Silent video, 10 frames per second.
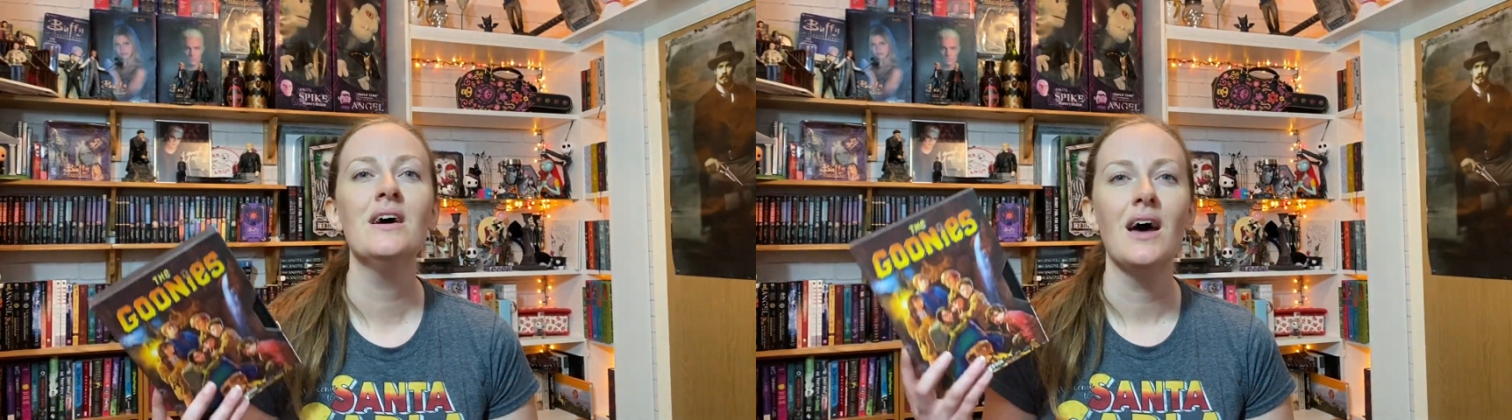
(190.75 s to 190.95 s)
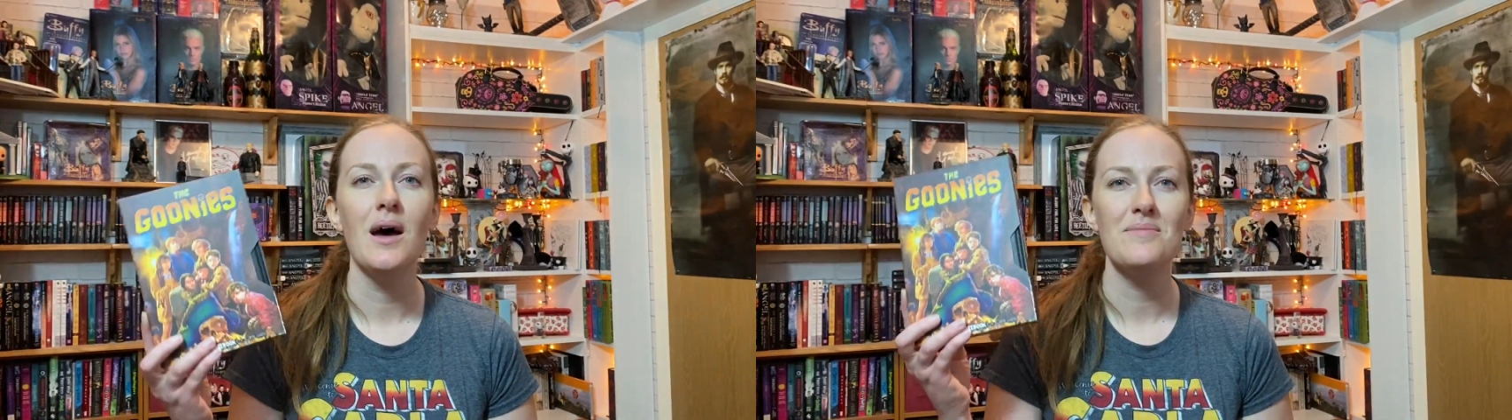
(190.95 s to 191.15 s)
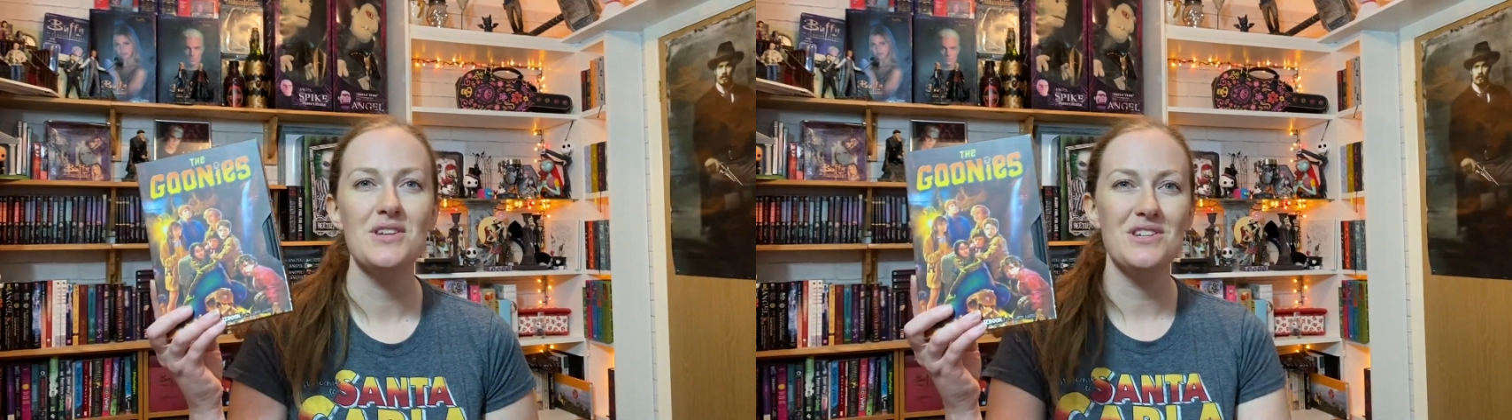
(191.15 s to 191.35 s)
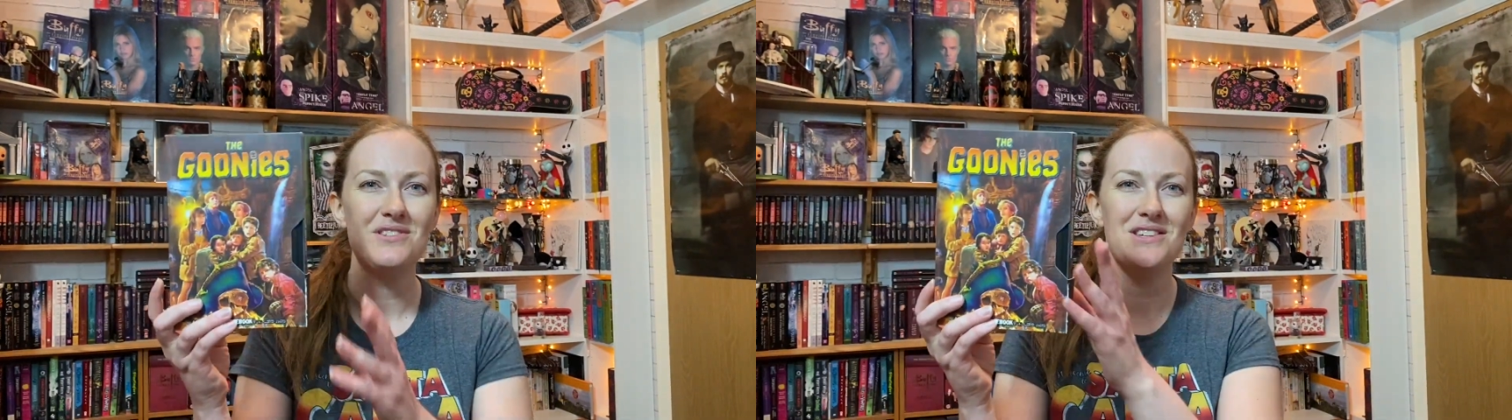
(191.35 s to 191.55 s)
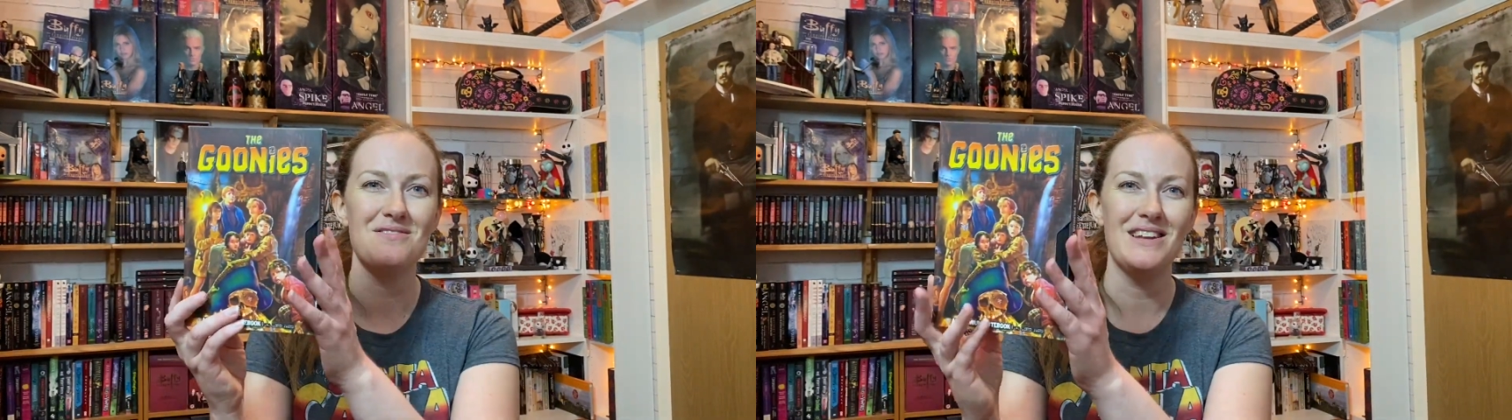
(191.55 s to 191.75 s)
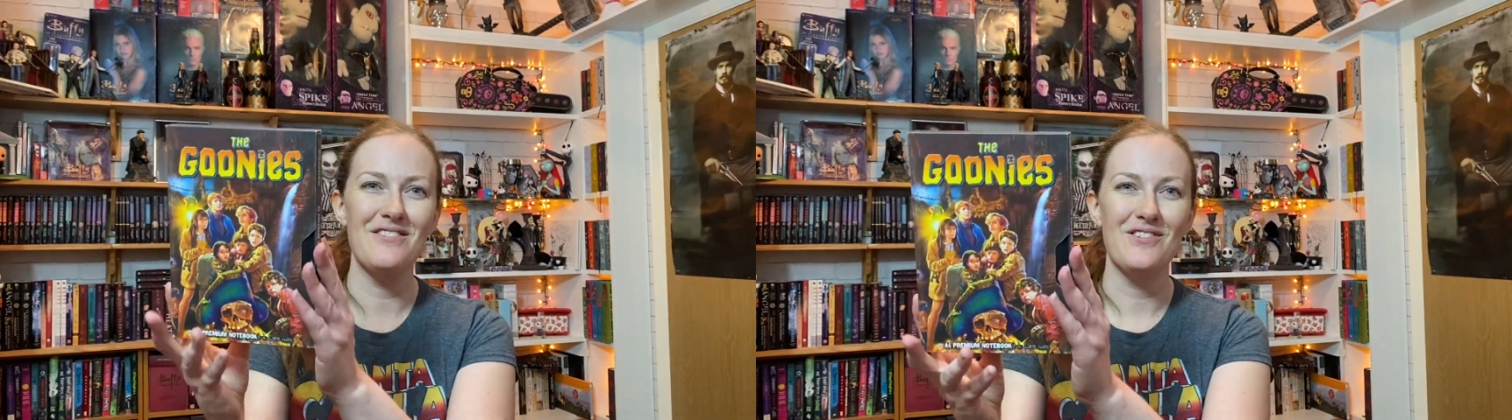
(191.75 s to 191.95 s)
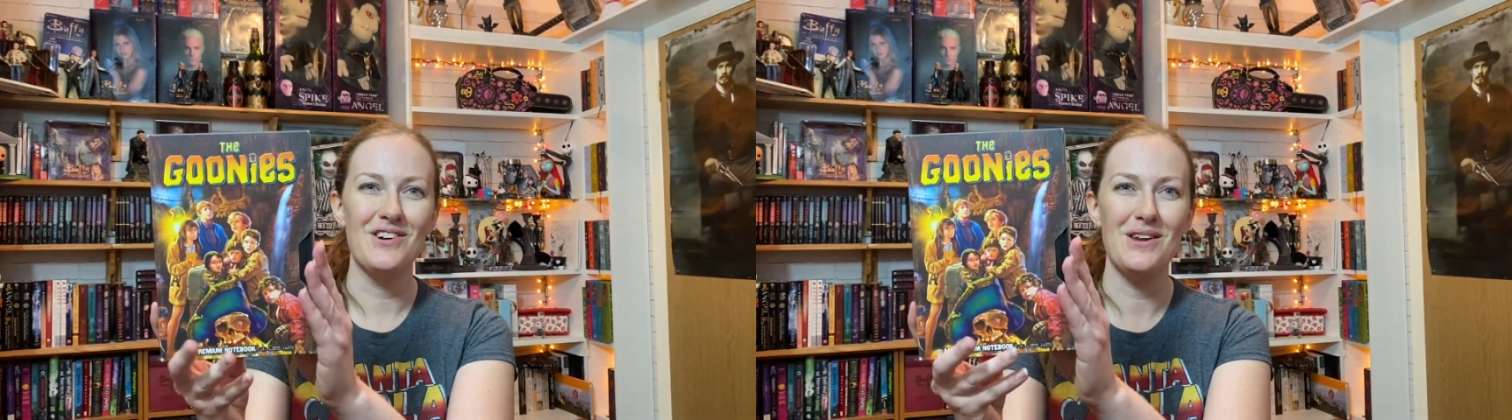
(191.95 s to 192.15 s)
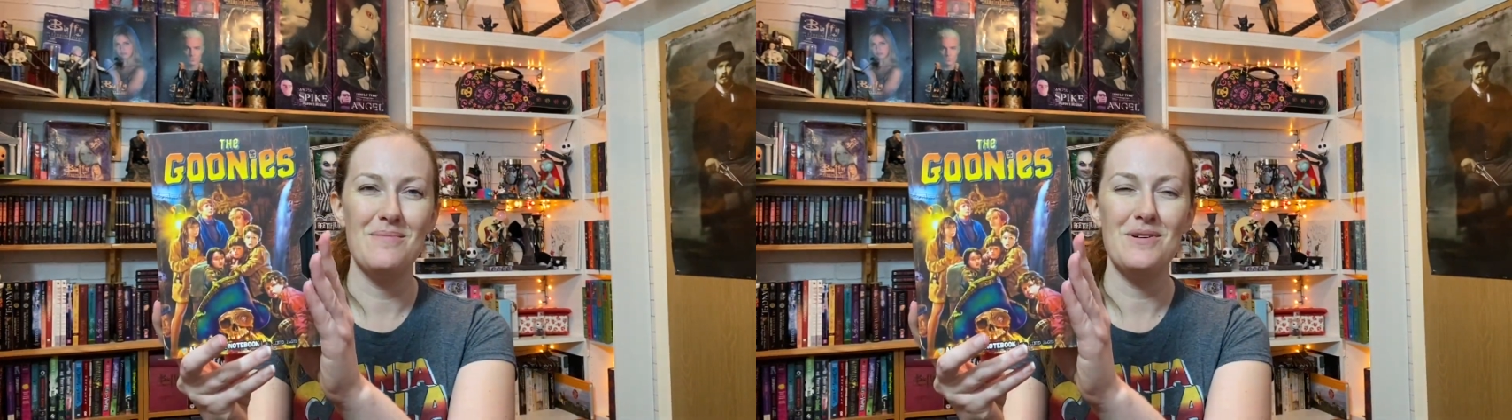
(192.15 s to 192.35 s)
They do these really
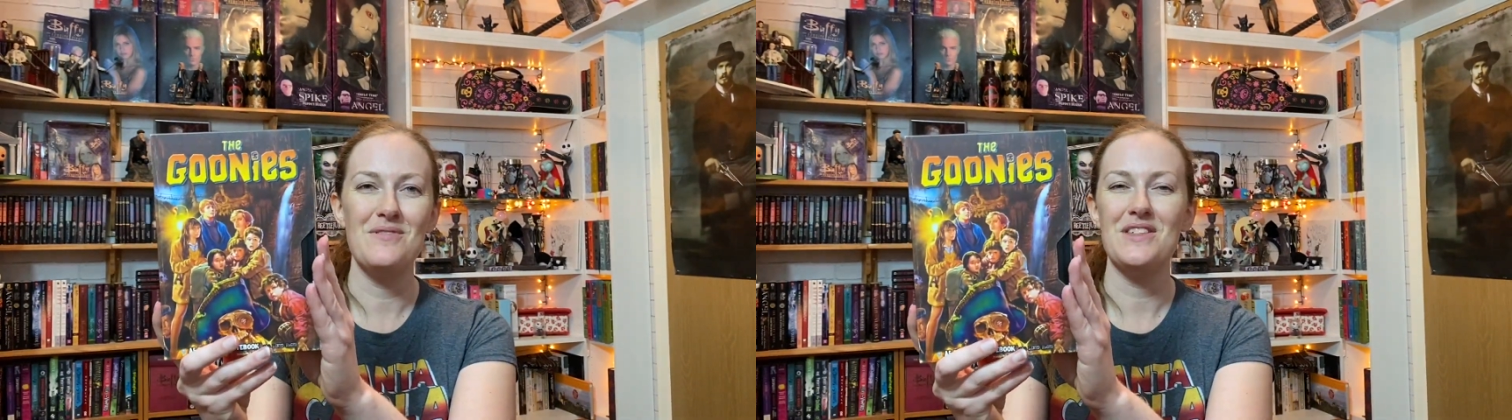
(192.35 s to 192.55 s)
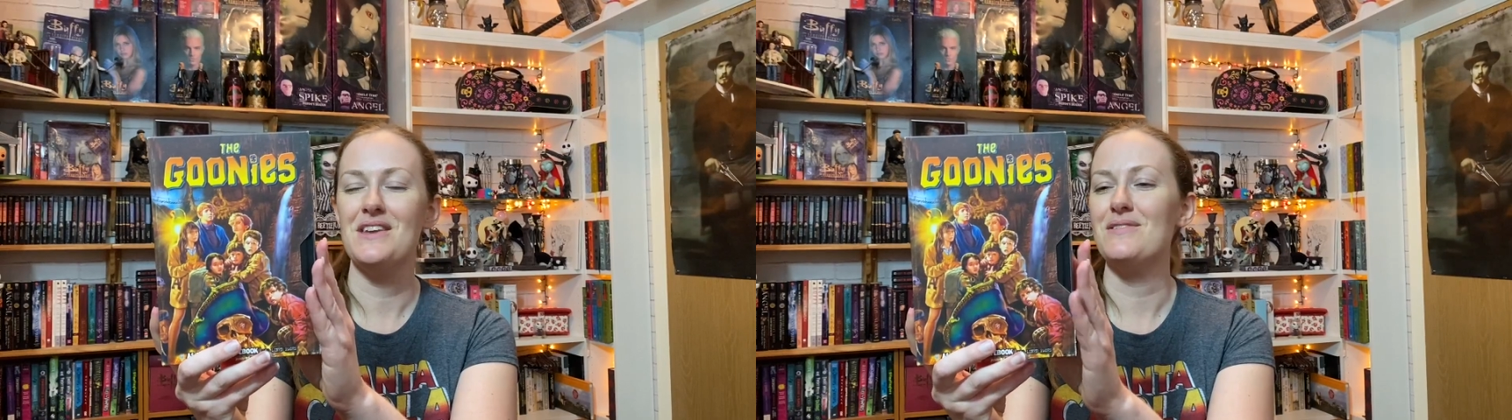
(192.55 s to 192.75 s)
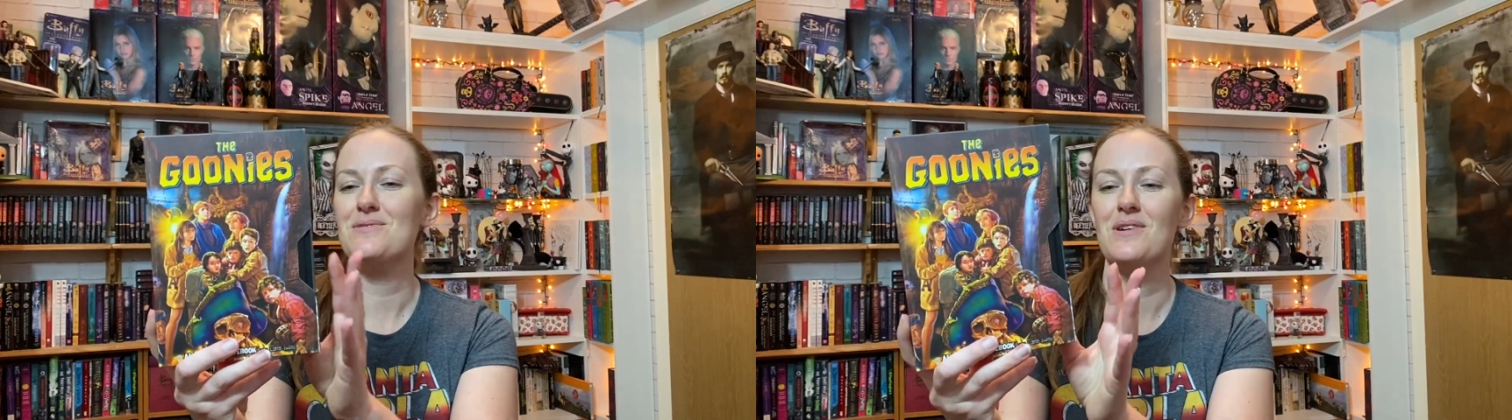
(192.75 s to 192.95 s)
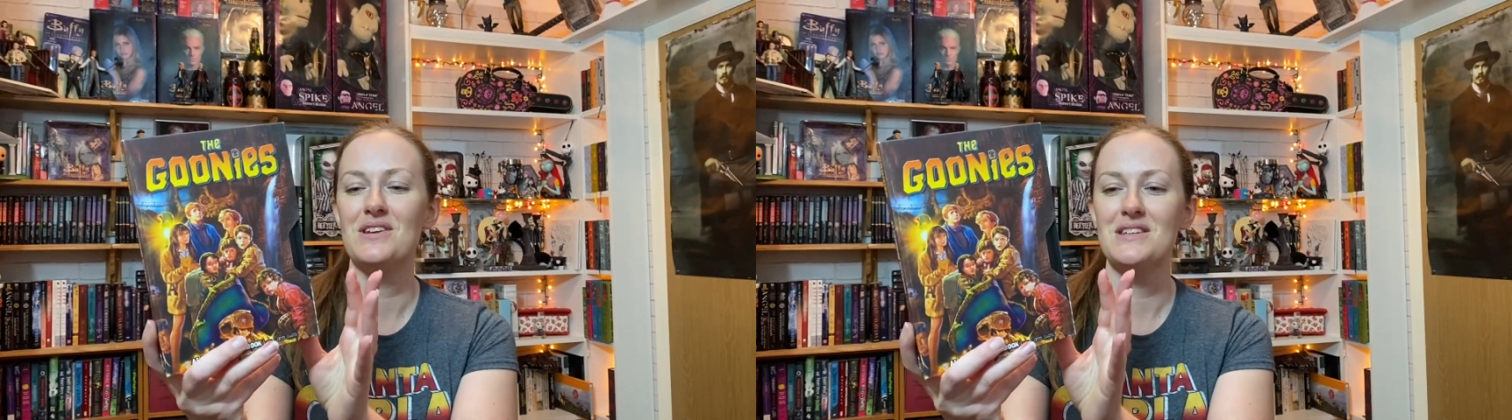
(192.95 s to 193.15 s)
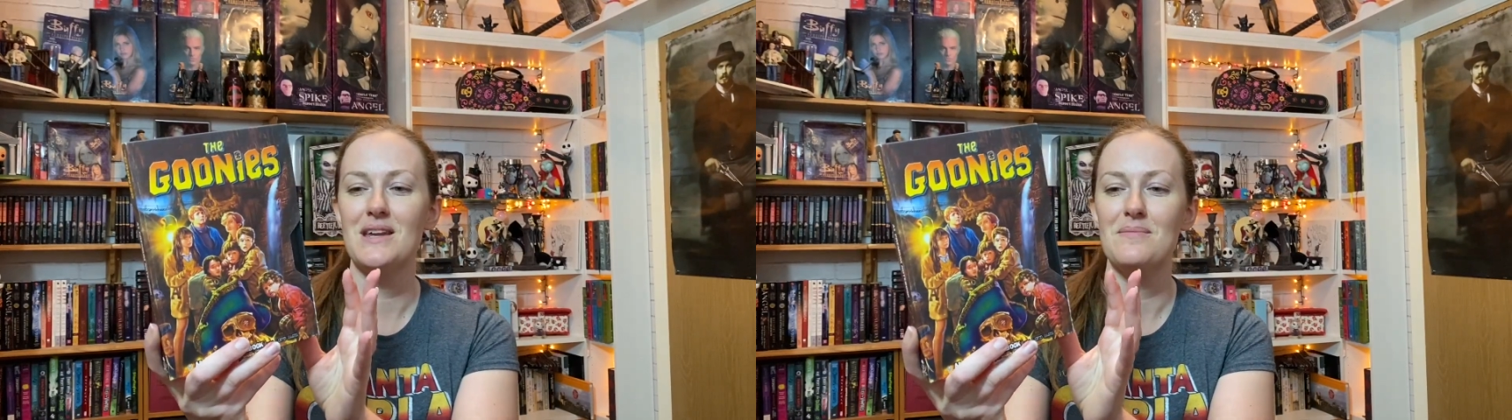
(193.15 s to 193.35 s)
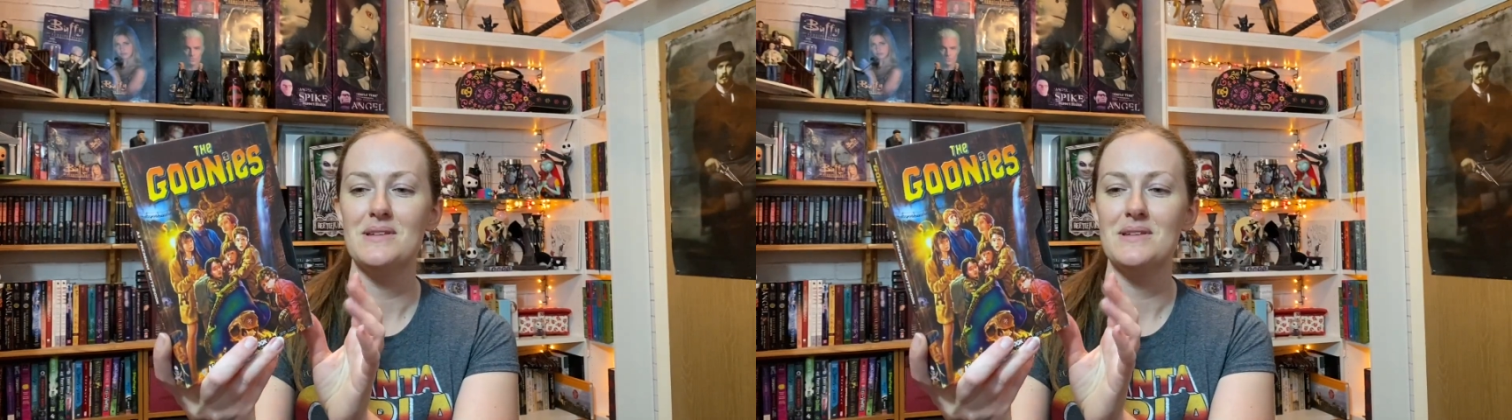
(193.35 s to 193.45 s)
fun movie themed ones.